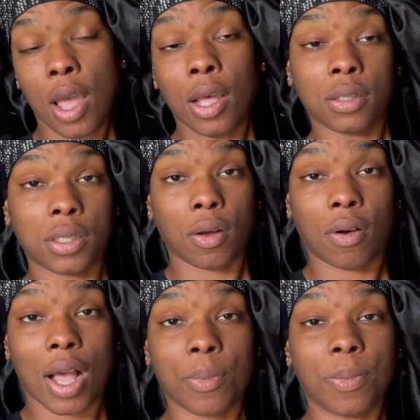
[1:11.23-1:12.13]
So
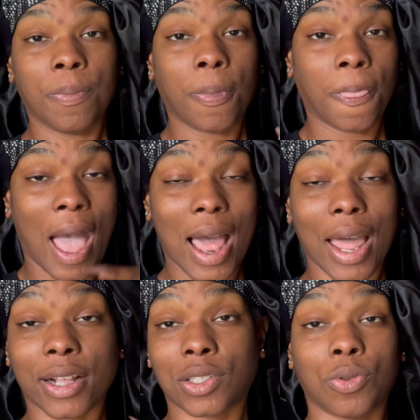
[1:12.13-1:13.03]
I'm, I
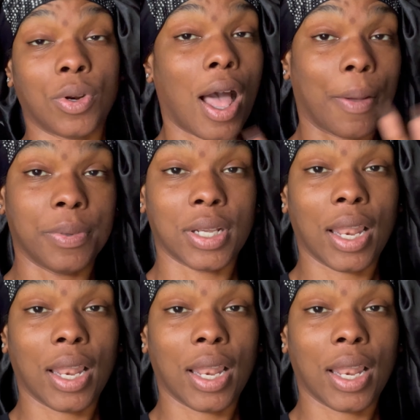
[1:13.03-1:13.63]
like to do the opposite.